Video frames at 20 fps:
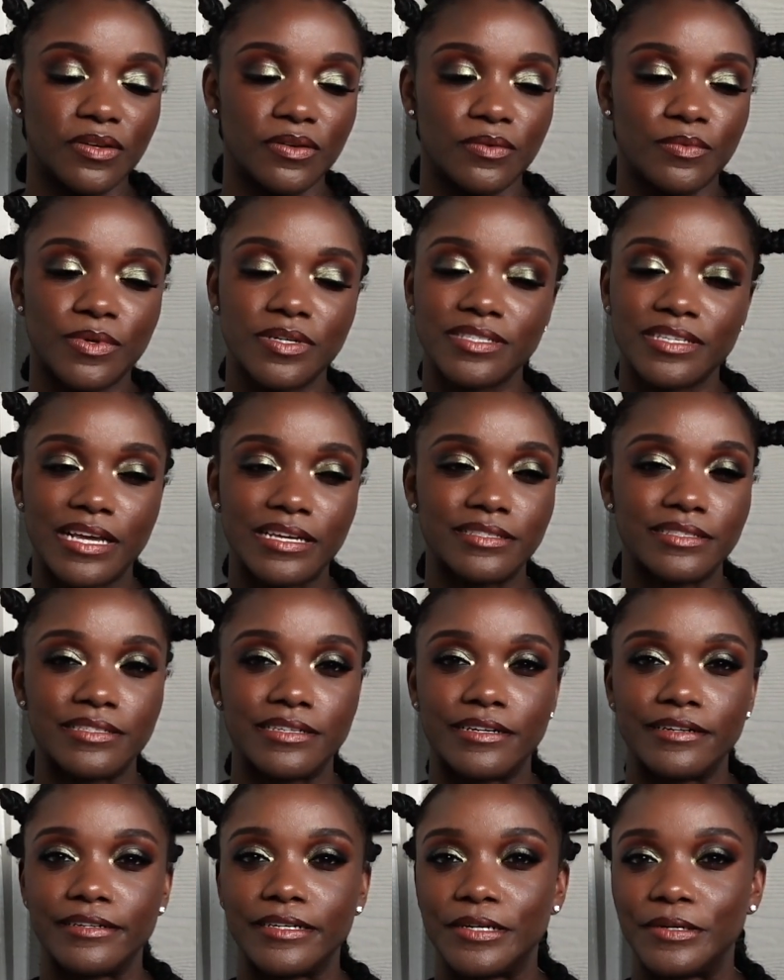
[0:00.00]
Worst case
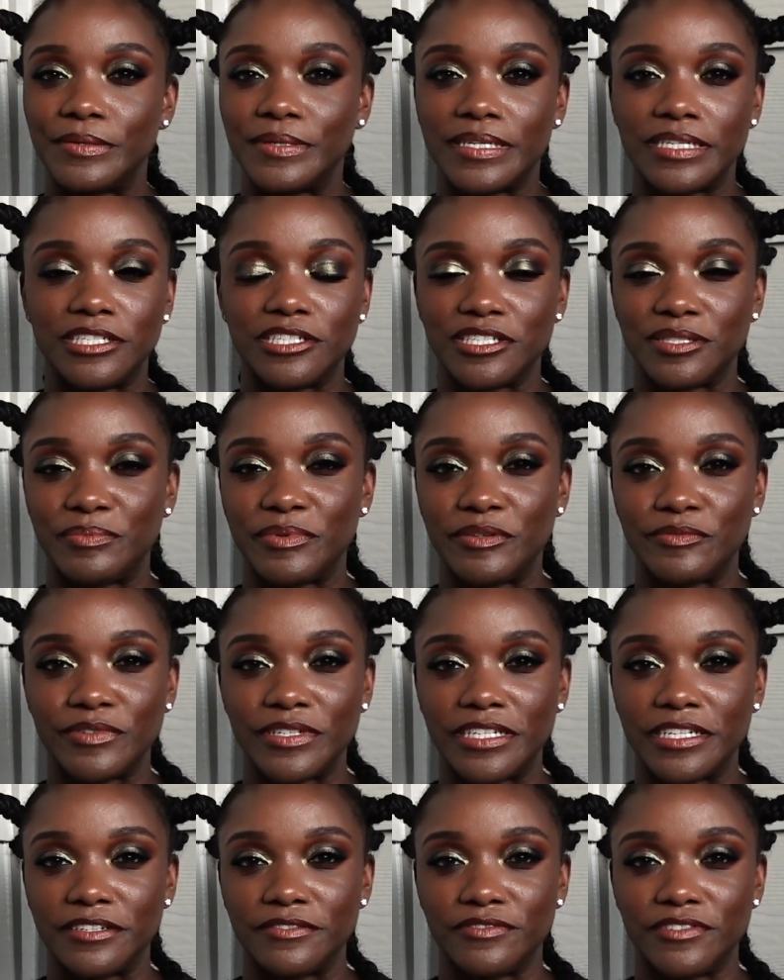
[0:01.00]
scenario, it could just be
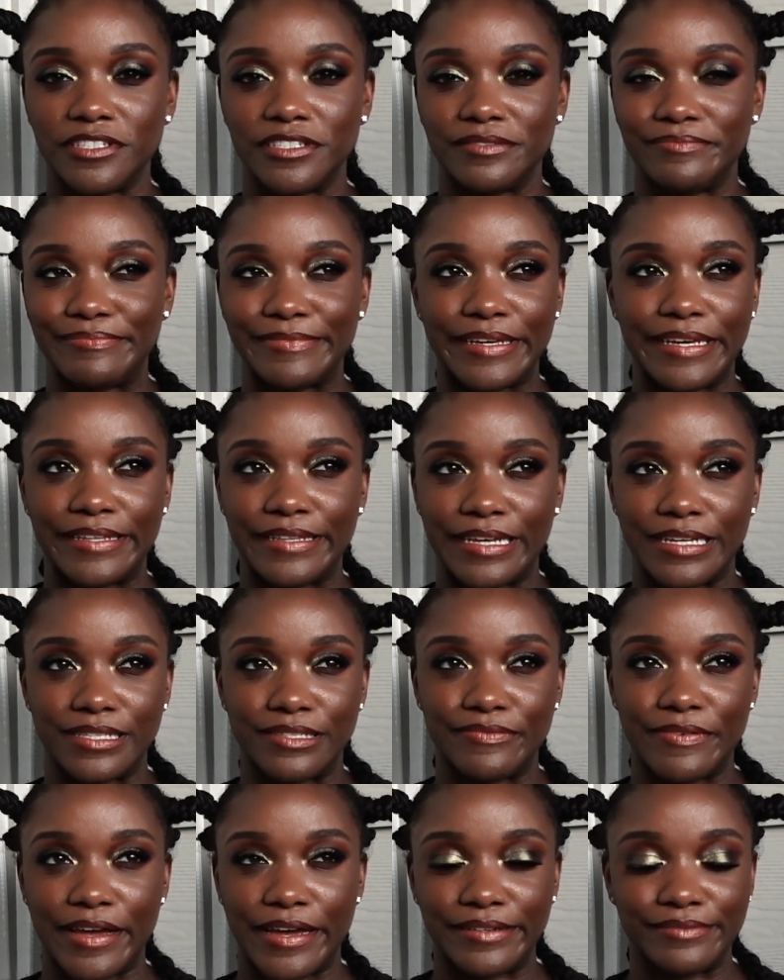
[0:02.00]
regifted, and
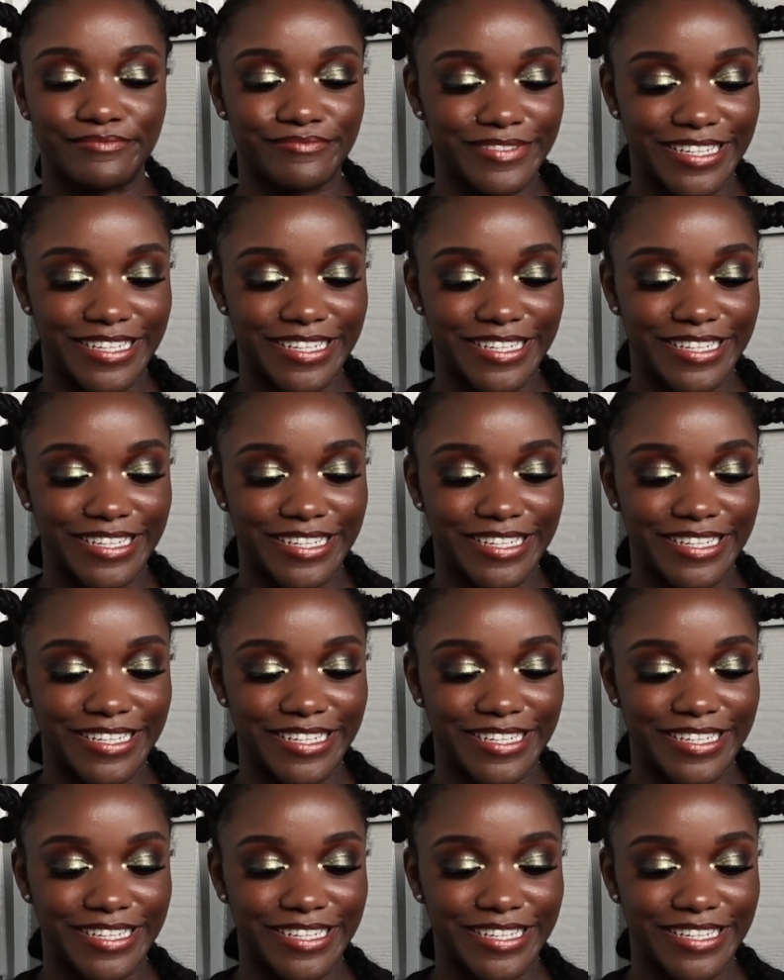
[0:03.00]
that's fine.